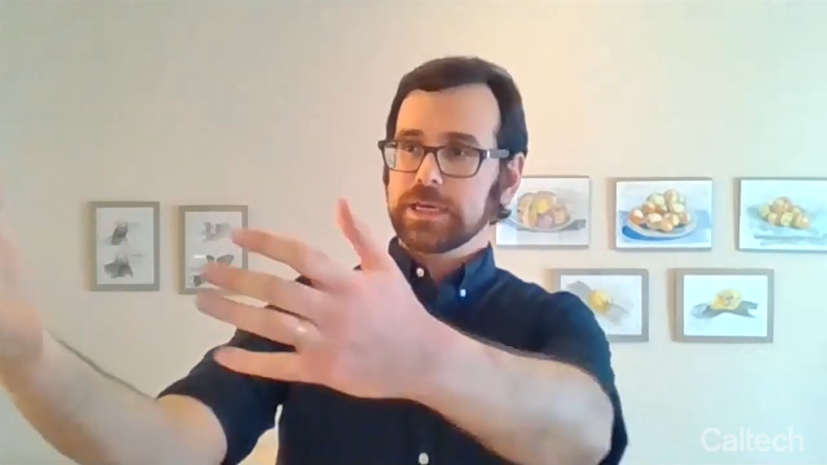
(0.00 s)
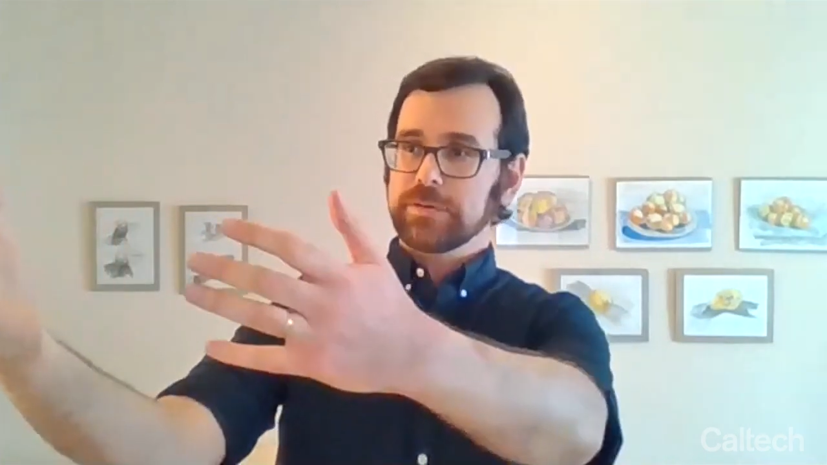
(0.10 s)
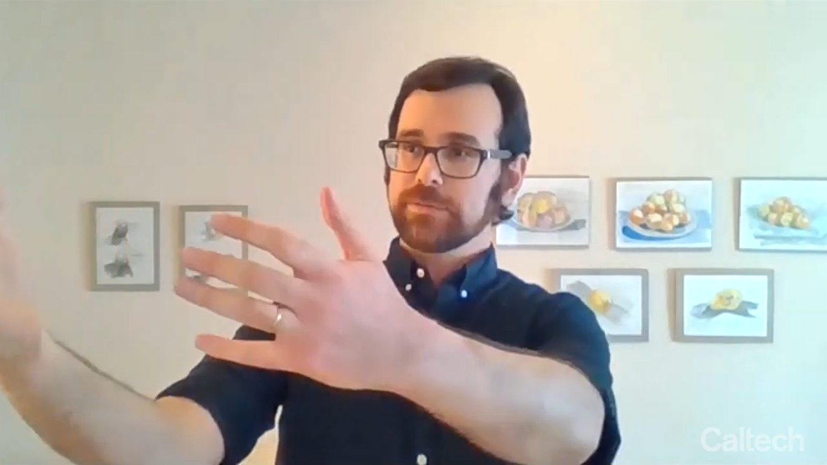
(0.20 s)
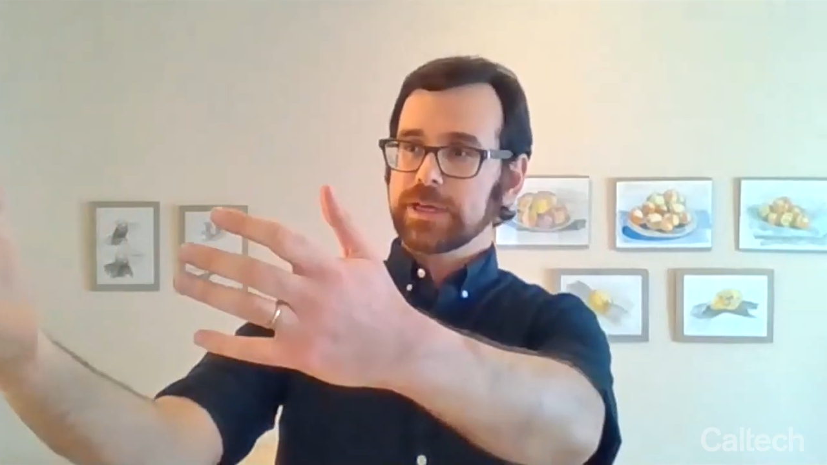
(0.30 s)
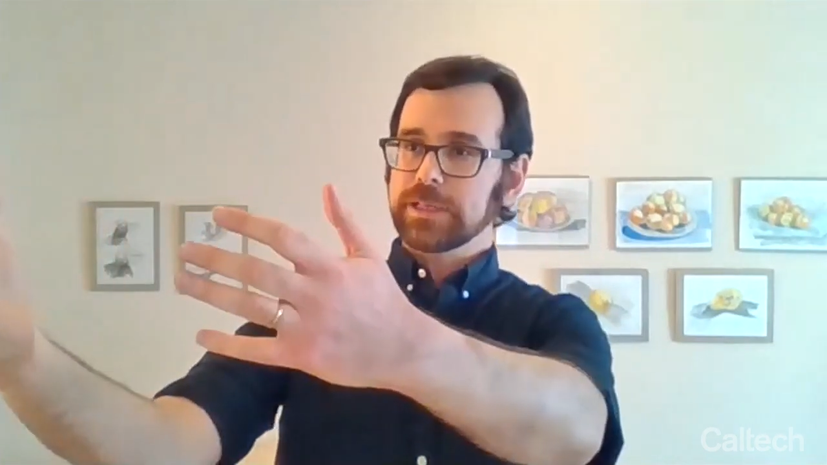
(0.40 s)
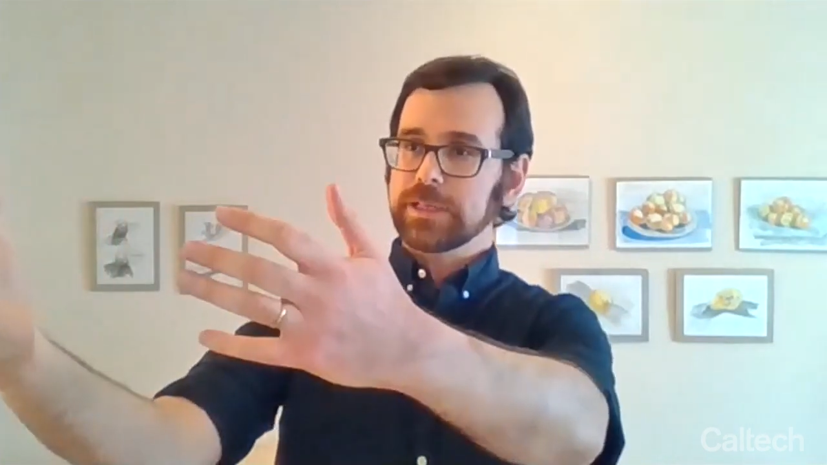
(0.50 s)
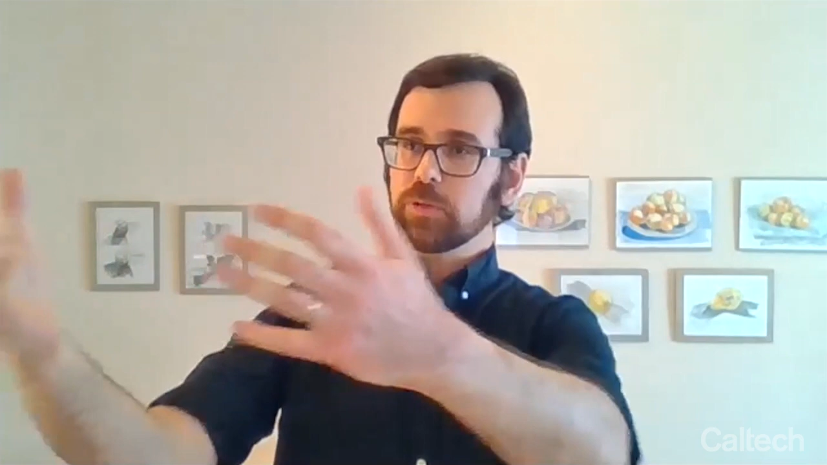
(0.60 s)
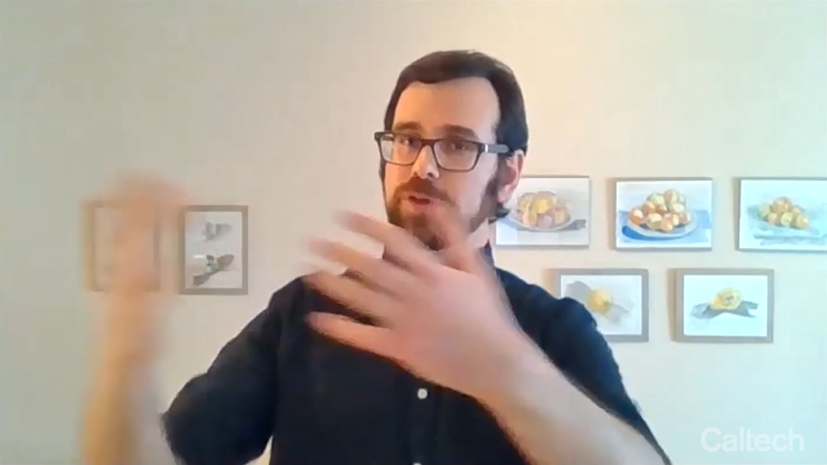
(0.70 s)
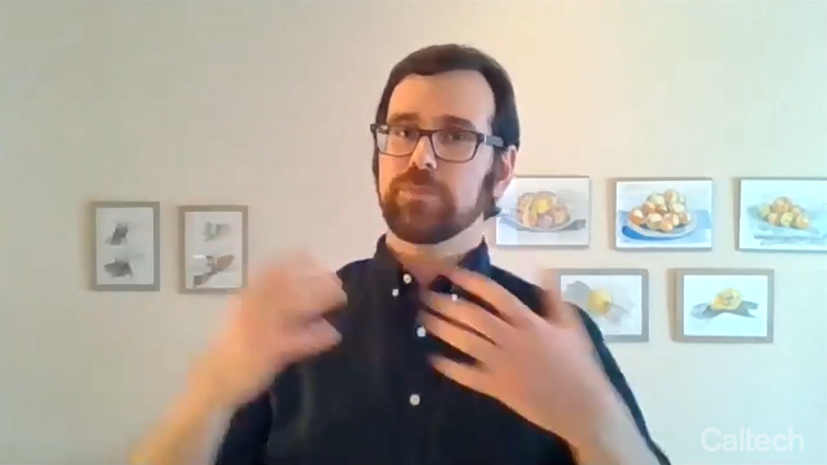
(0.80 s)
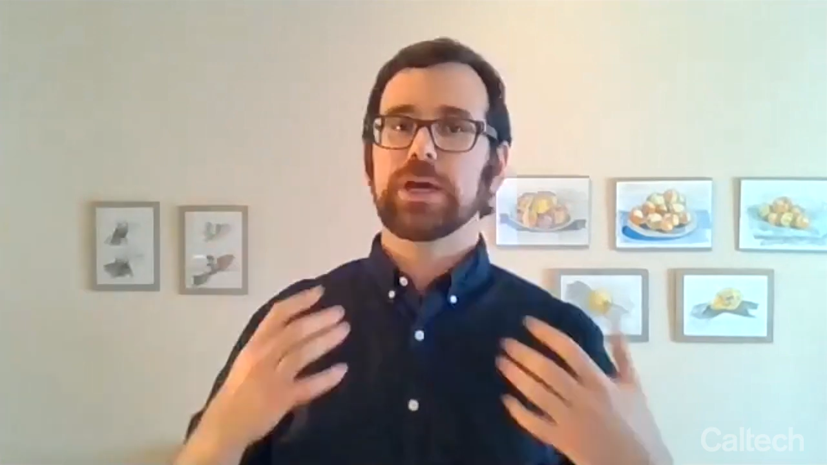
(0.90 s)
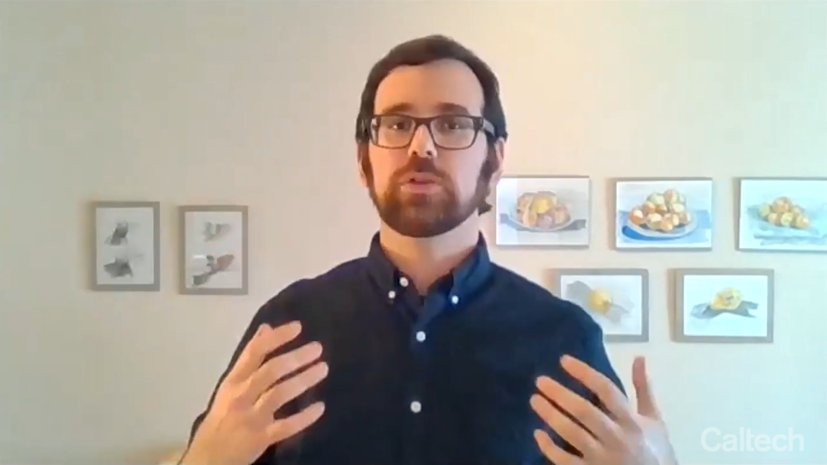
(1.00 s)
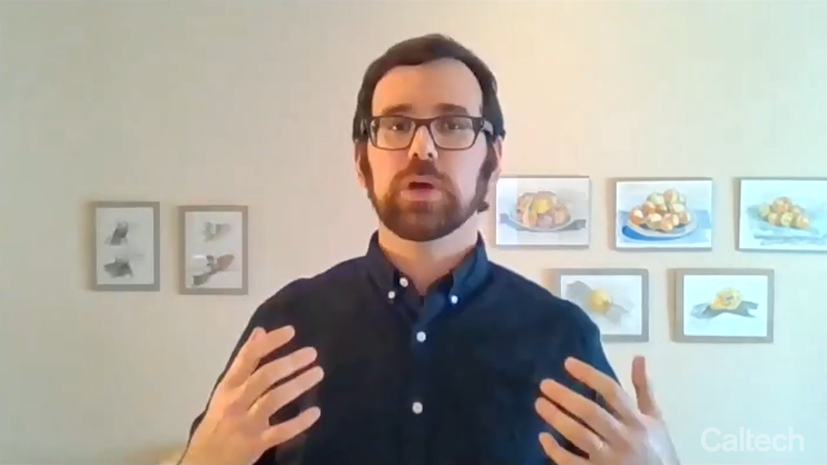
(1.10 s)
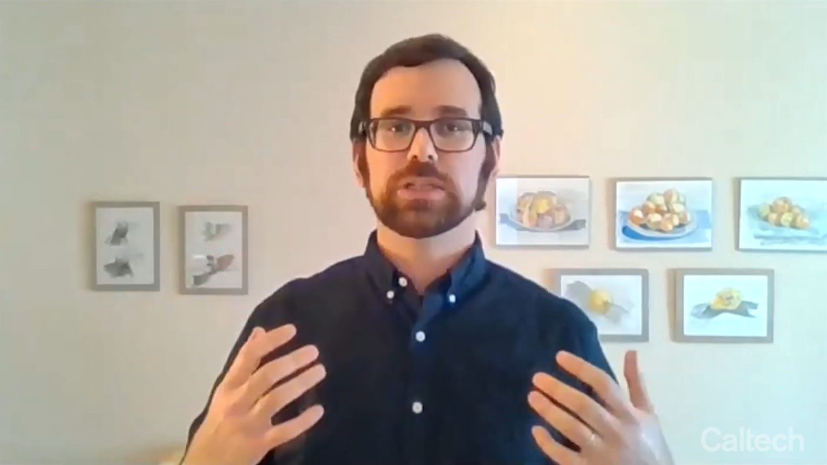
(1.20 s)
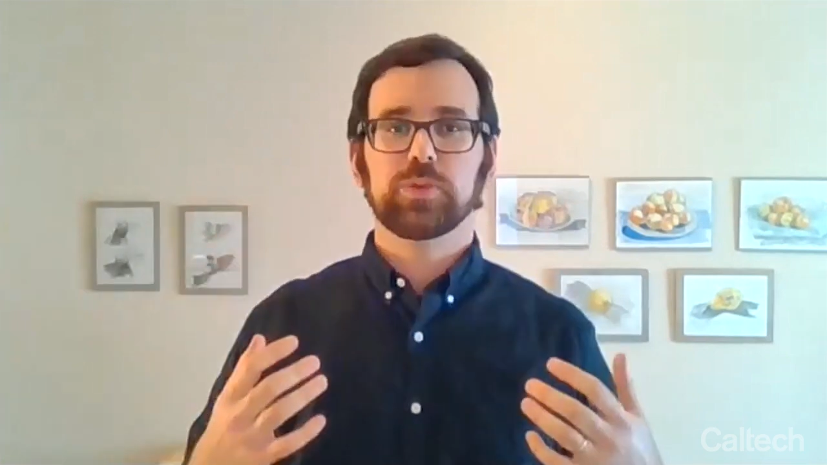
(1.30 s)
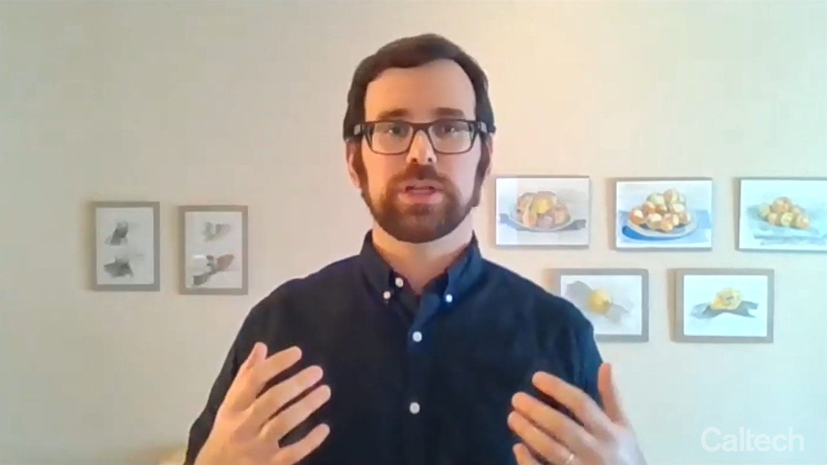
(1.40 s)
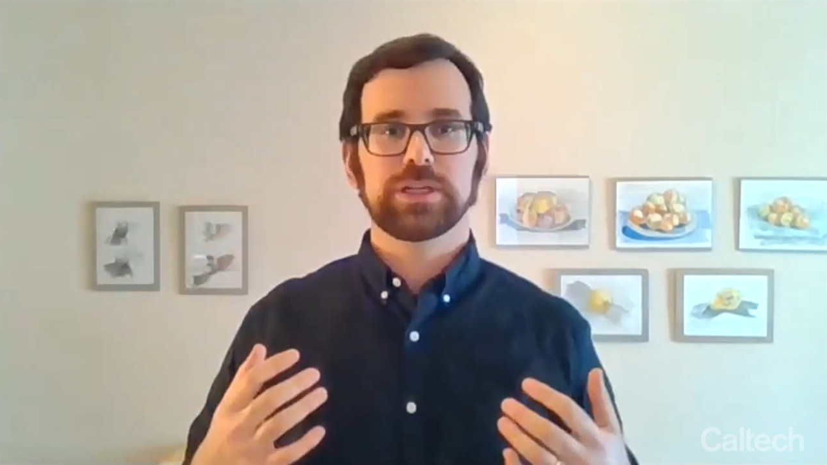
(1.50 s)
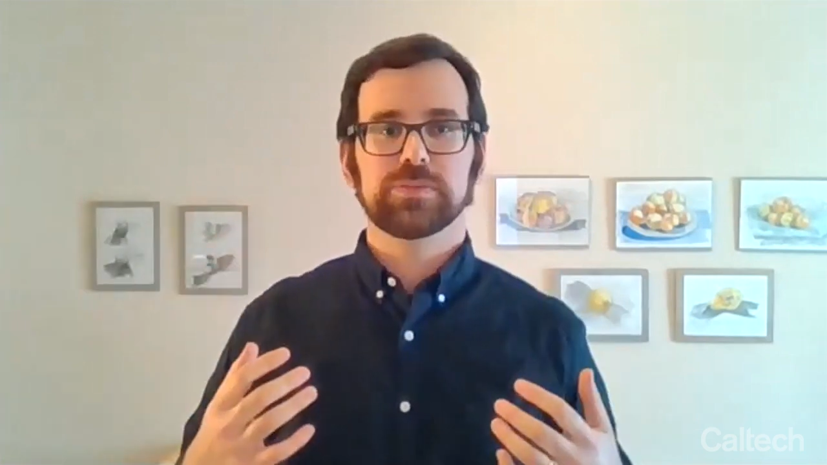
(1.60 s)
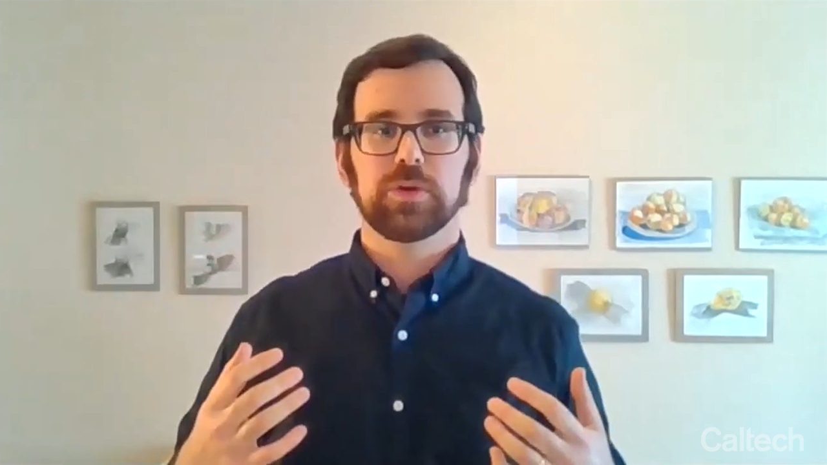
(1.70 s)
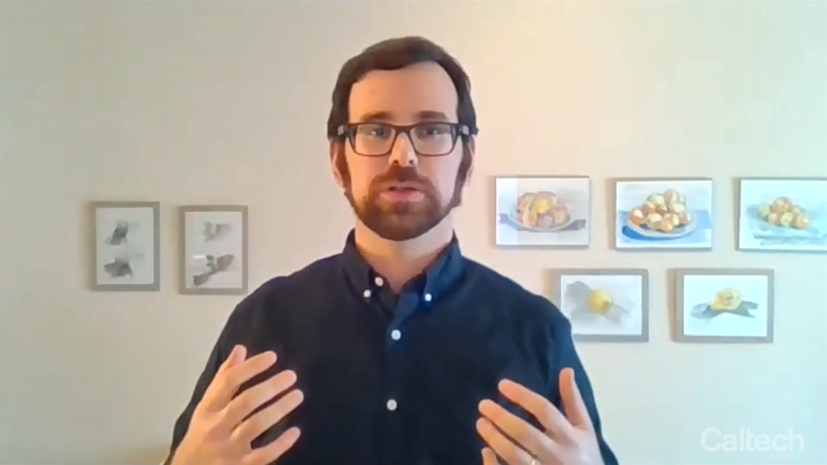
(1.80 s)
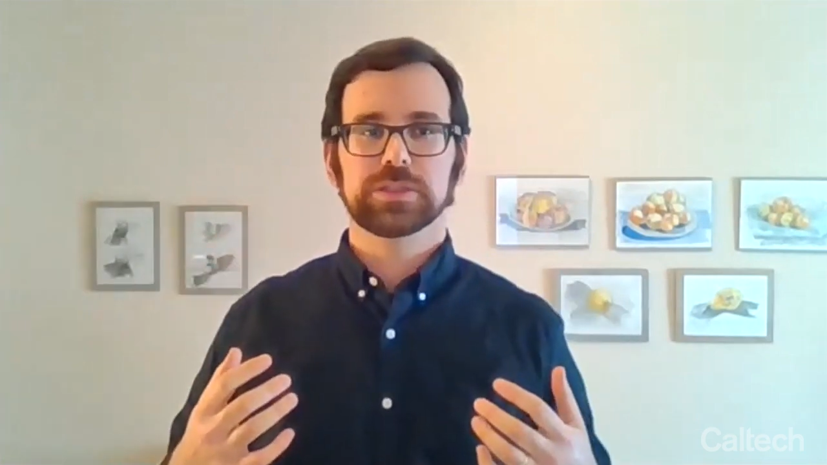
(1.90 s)
reflecting the wave back to us with a
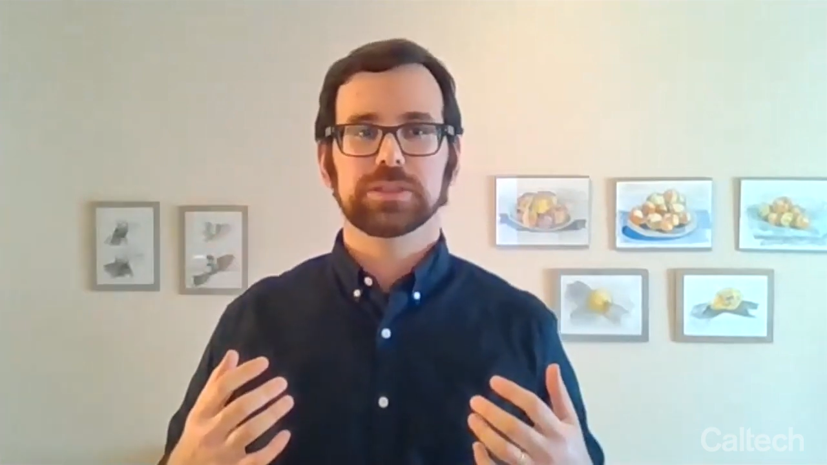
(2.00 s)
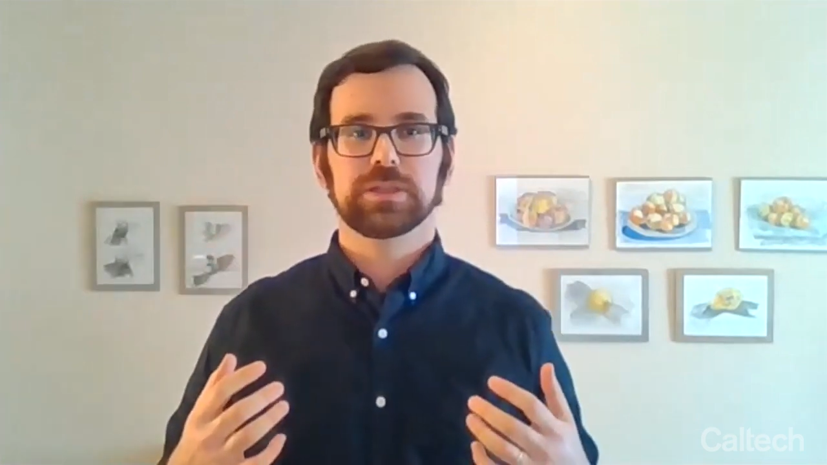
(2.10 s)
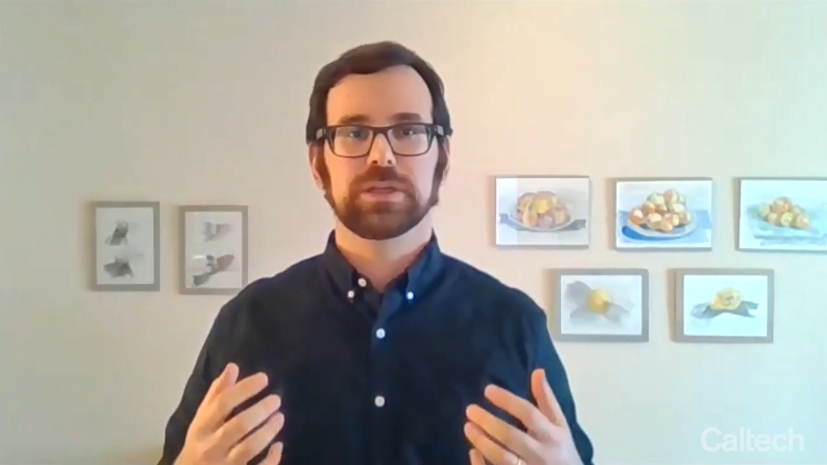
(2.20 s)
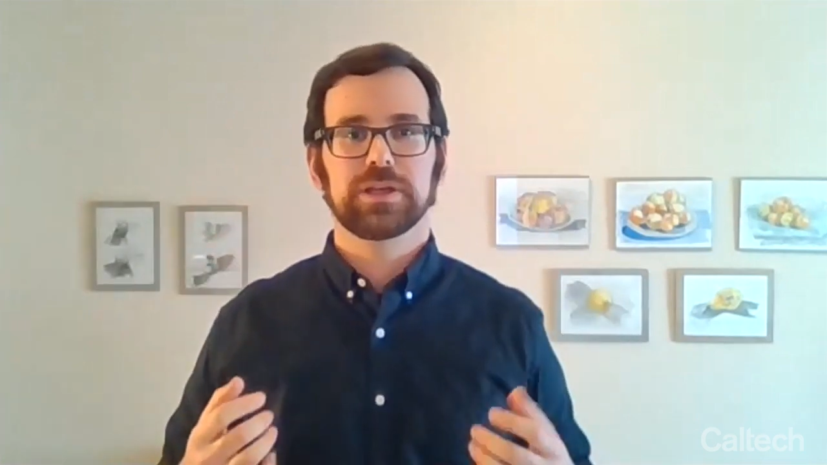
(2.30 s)
response.